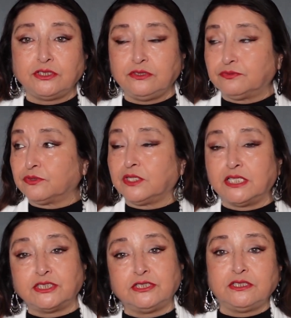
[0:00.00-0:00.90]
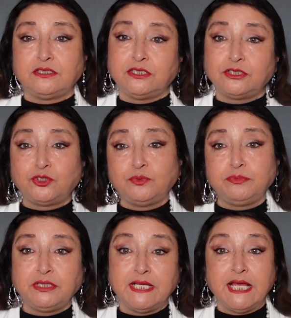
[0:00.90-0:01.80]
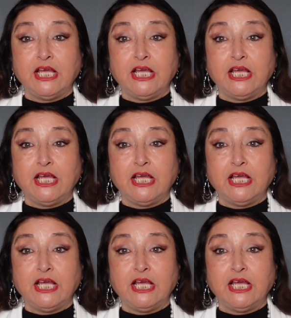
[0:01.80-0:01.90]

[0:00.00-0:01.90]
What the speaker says: You forgot she did this to me